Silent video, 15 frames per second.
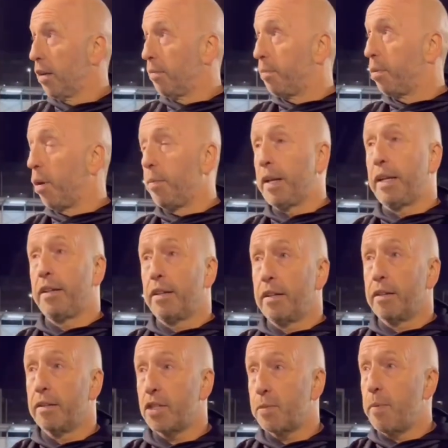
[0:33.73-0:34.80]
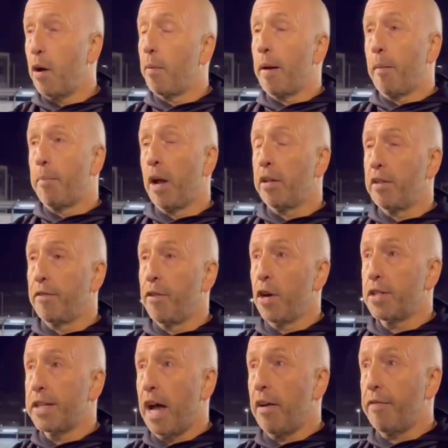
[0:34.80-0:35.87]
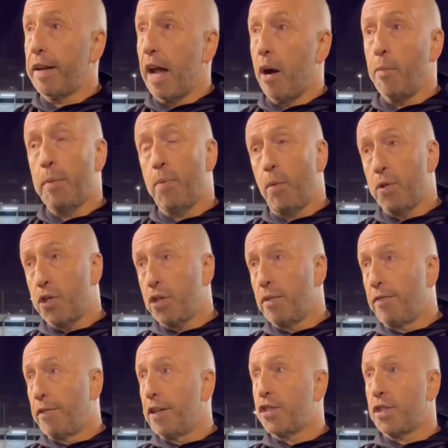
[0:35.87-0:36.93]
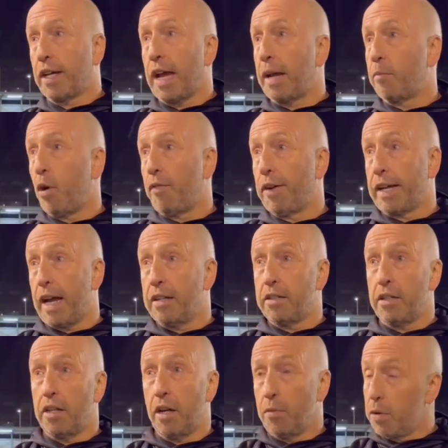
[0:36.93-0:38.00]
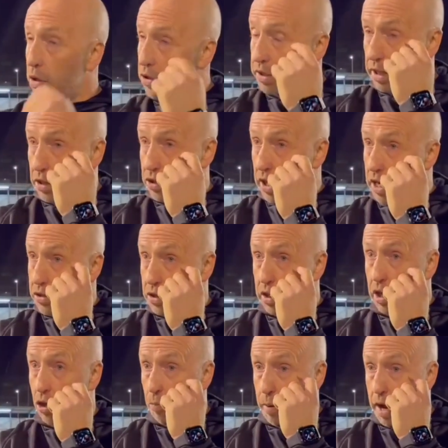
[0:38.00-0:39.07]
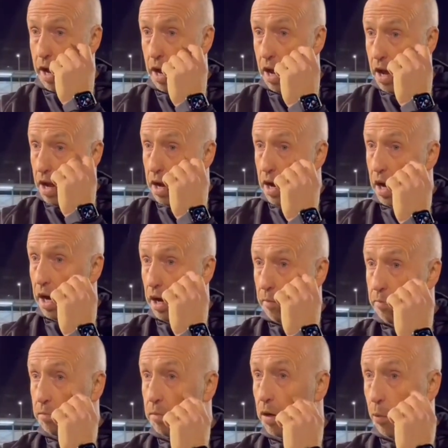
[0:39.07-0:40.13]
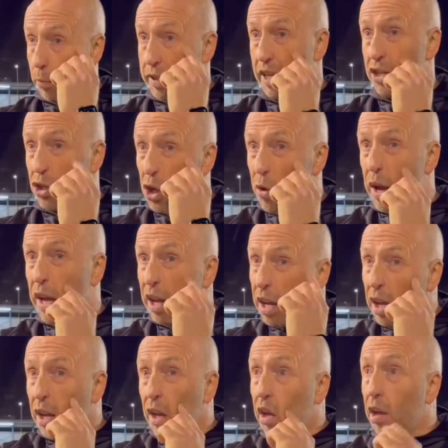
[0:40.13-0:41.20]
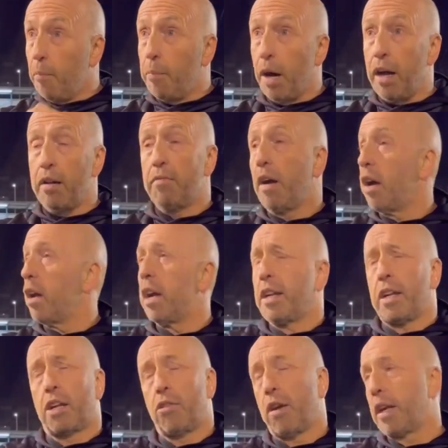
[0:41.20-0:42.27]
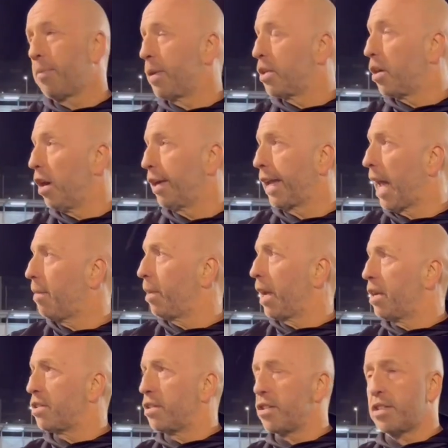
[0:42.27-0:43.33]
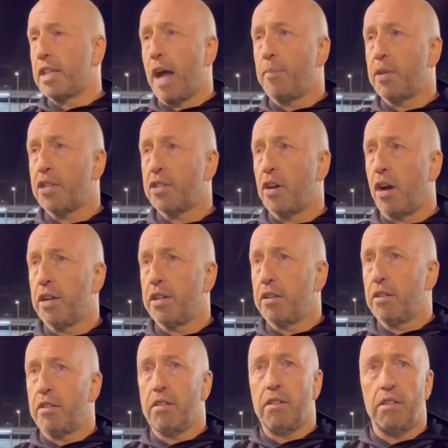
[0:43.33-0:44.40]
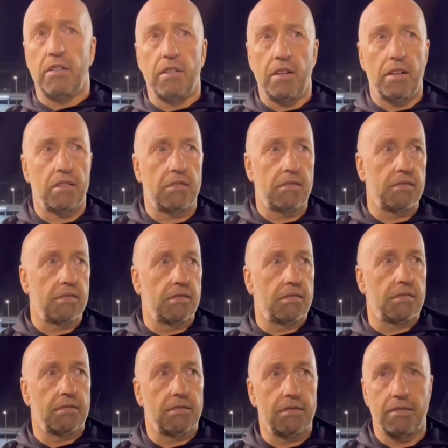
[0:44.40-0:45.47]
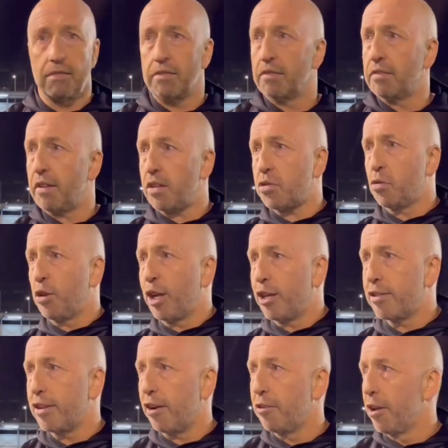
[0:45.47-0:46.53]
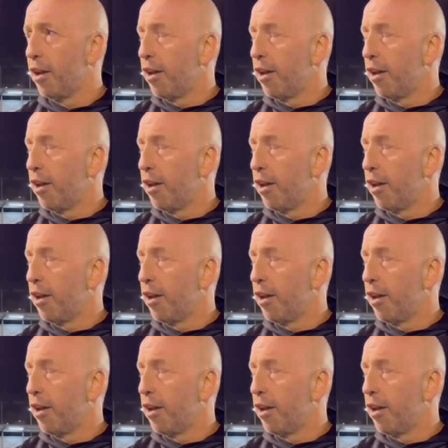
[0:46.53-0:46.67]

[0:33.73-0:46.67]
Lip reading: probably smelt a bit of blood in the first half an hour. We probably should have finished the game off again. You know, we've got to take our chance a little bit. And we didn't do it. But an incredibly tight game against an established side in the National League. So,